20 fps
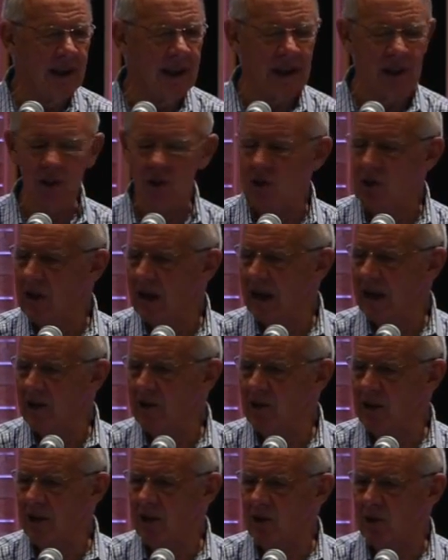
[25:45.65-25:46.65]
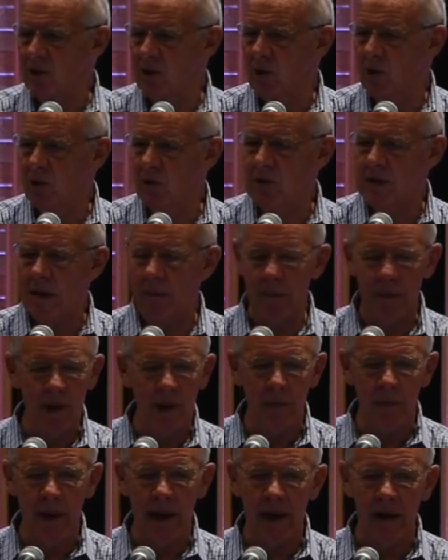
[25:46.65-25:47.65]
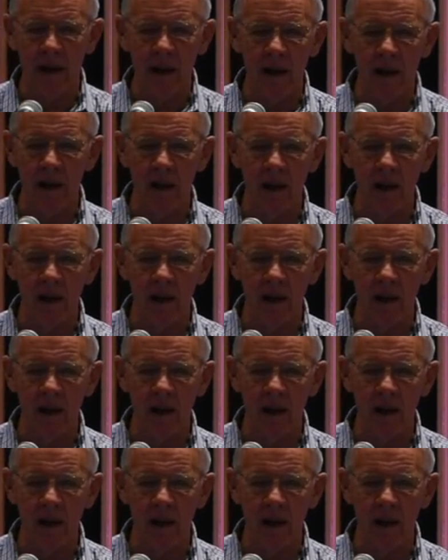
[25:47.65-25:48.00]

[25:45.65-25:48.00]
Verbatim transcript: gets changed into something about I